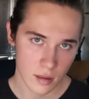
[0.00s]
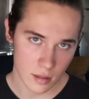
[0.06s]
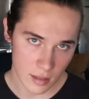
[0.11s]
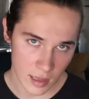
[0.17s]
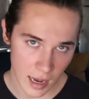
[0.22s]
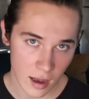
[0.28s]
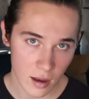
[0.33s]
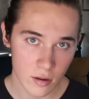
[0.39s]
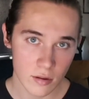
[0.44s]

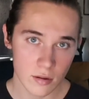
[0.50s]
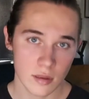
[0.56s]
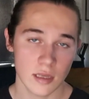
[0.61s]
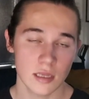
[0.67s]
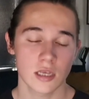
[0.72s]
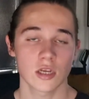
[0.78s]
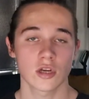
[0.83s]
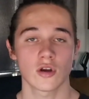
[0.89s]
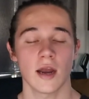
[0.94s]
Now
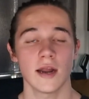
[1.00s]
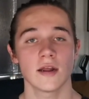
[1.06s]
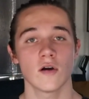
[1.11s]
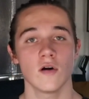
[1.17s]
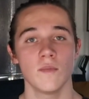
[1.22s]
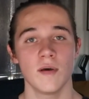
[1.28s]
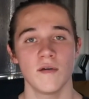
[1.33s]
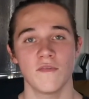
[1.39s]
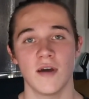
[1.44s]
let's try to
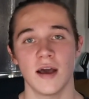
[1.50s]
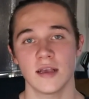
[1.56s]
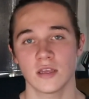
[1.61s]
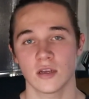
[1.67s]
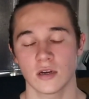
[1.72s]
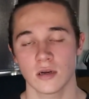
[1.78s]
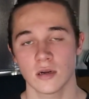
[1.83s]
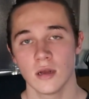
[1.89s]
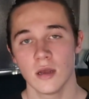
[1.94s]
go a bit
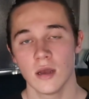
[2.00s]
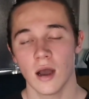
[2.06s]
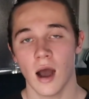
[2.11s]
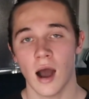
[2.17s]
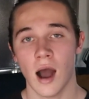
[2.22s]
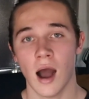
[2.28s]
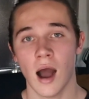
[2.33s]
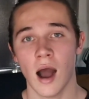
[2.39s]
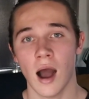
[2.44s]
faster.
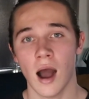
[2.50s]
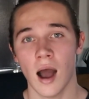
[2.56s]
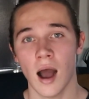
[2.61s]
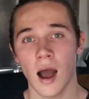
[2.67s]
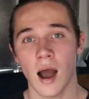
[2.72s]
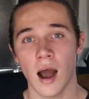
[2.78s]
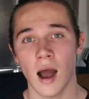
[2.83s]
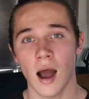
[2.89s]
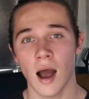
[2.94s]

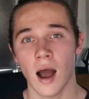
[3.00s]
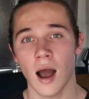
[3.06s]
Ah.